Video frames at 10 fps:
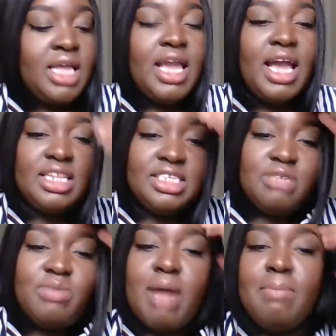yeah, this
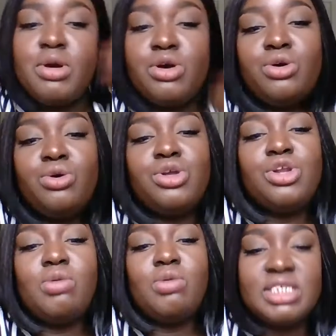is my boo, you
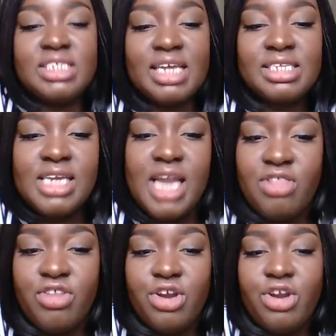know, we just got
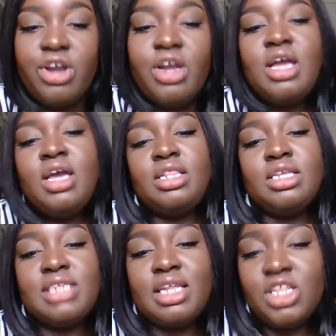together,
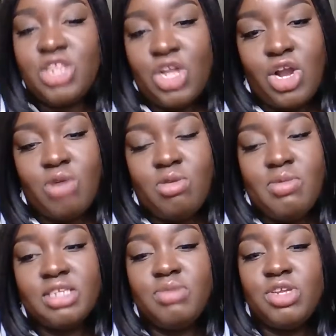this at the third, we
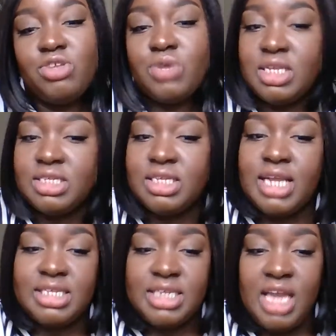about to be doing this and
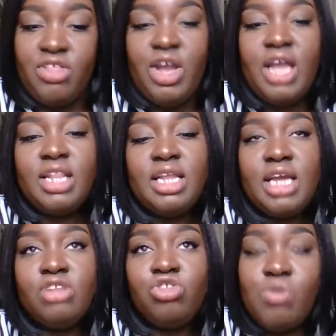that together, and then
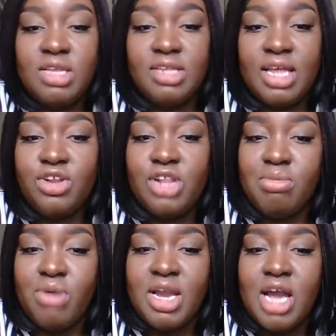like 2 weeks later they
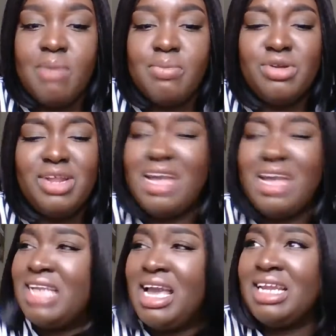break up, and you're
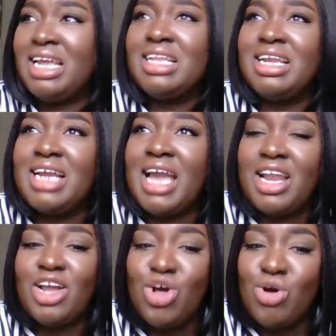like, dang, like then I
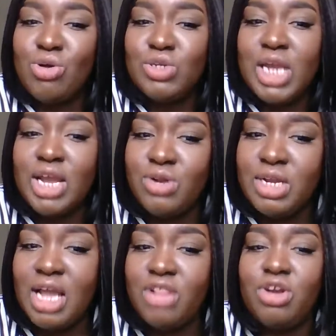had a whole channel
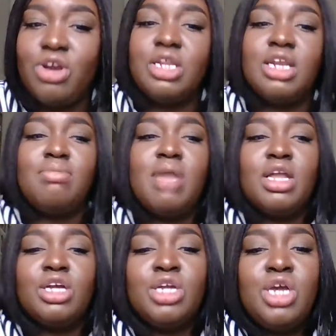together, then I made
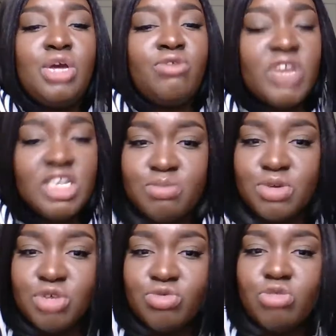a
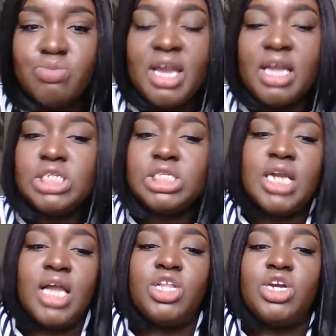Facebook group page
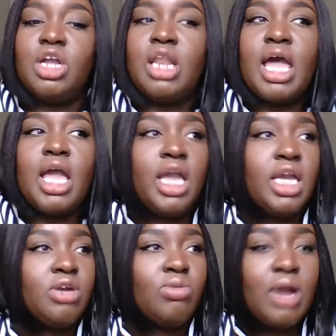together,
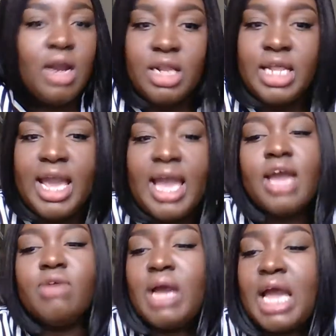like where are they
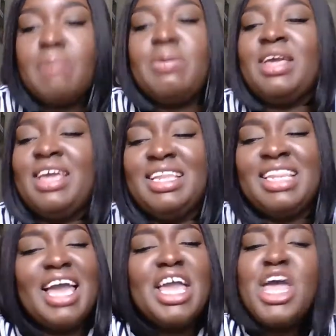at? What happened?
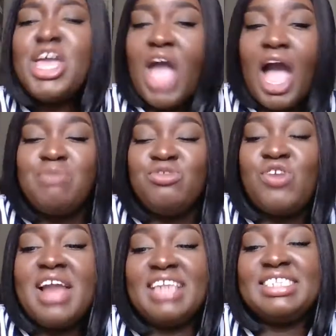Like, yeah, I'm
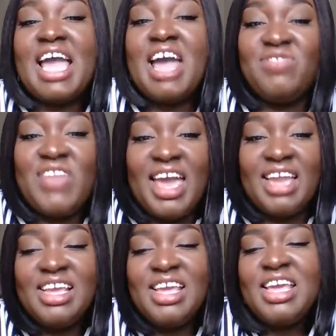trying not to have
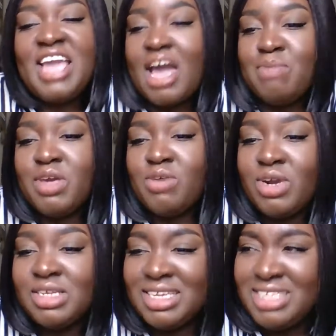that happen
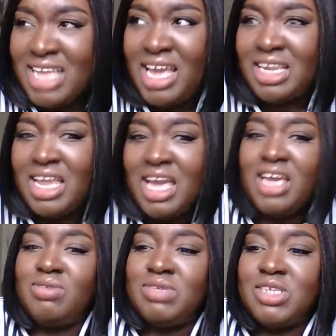where it's like, dang,
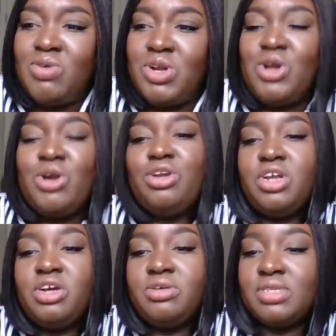like what's going on, you
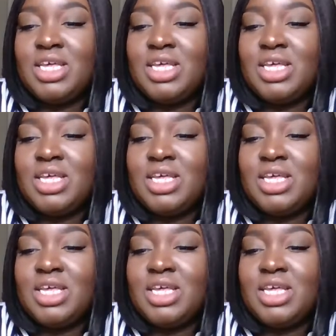know?